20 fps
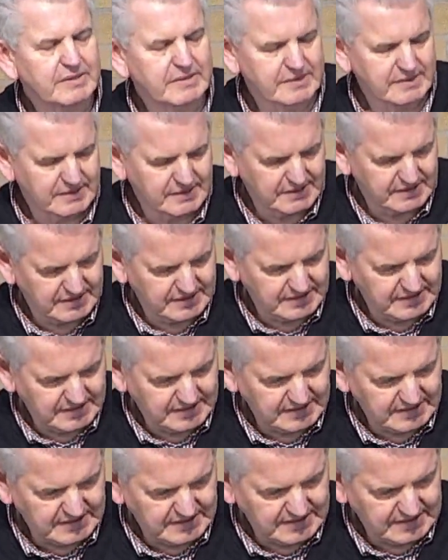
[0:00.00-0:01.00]

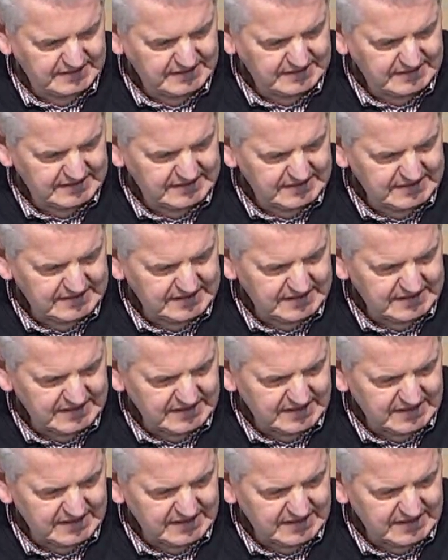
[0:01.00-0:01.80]
No one is speaking in this clip.